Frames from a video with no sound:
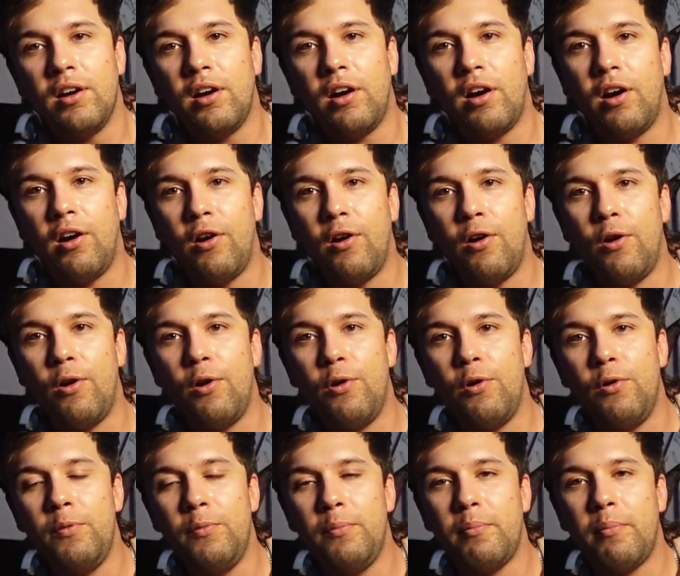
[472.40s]

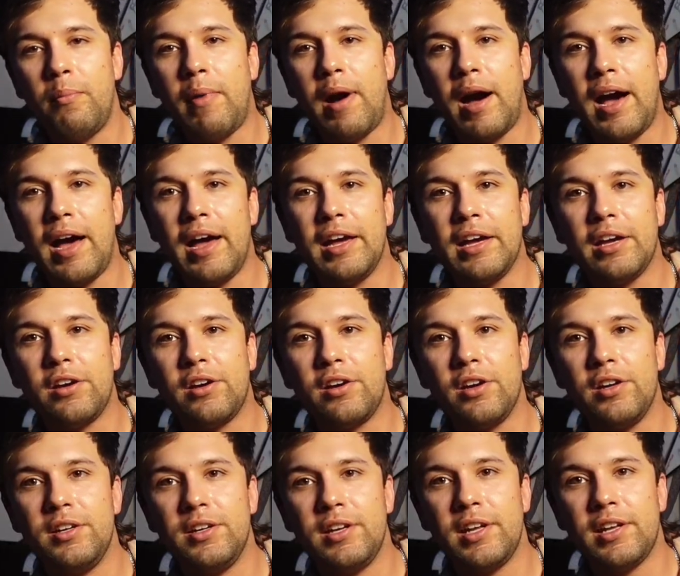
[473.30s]
Oh my
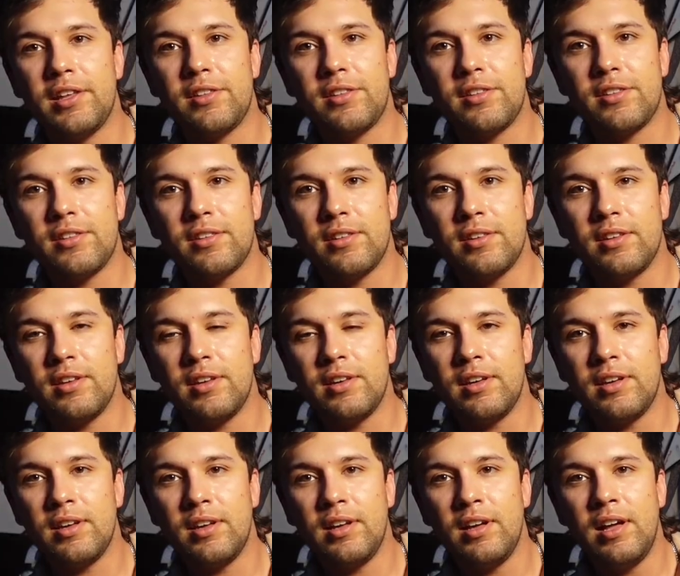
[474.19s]
goodness.
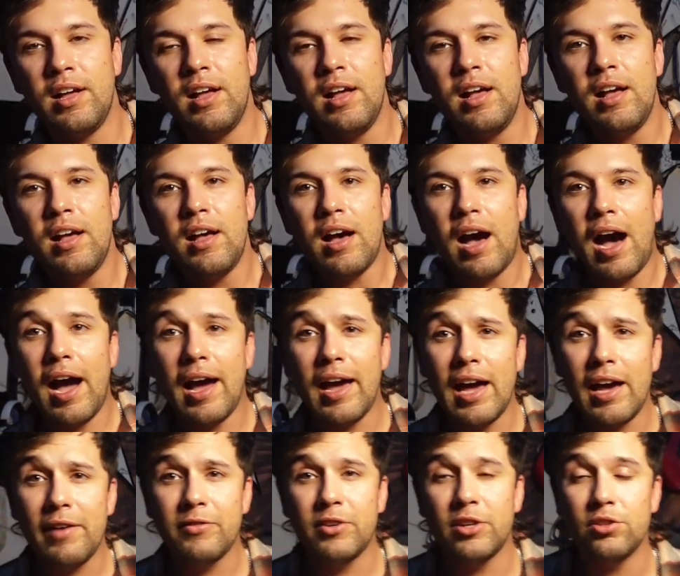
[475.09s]
I
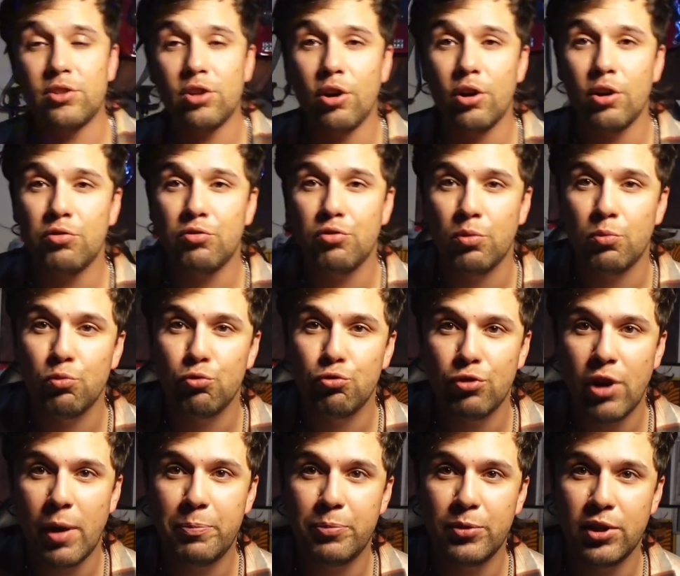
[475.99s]
have guitars from
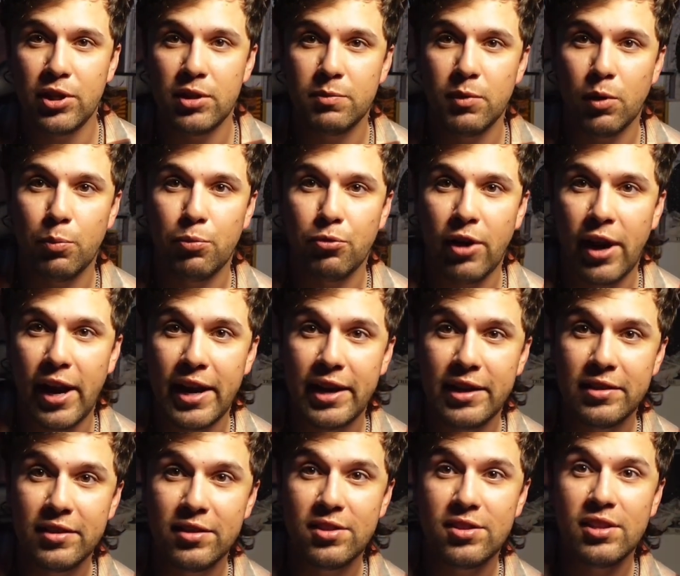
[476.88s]
reputable
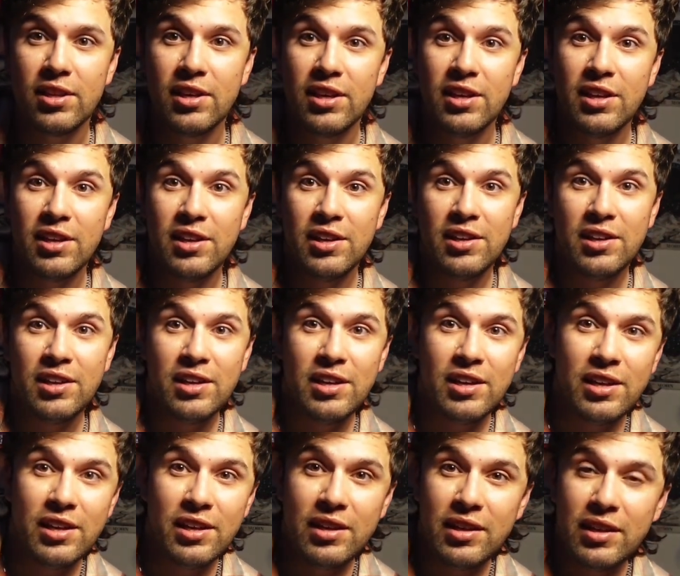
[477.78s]
brands
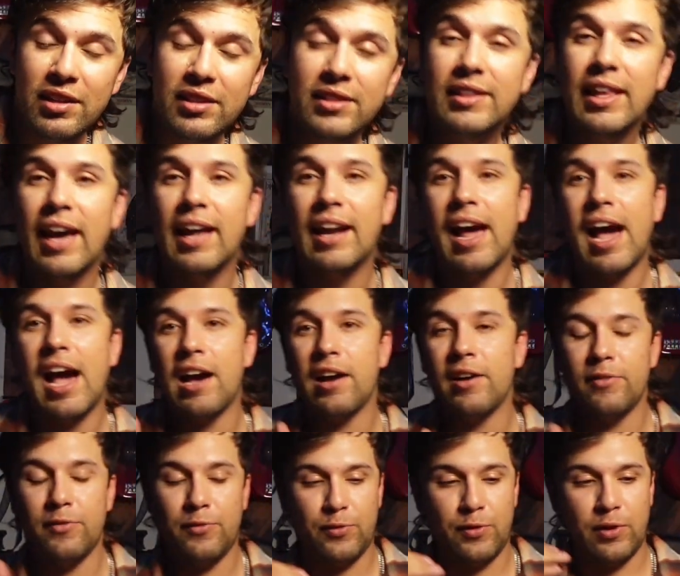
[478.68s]
that
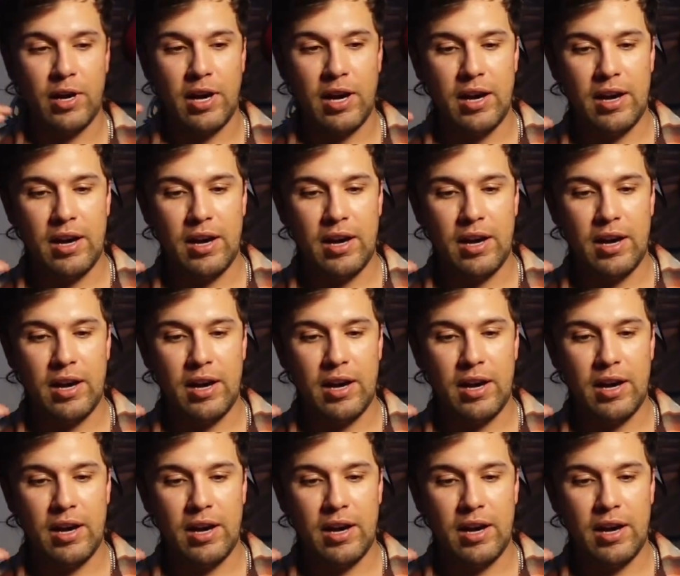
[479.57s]
have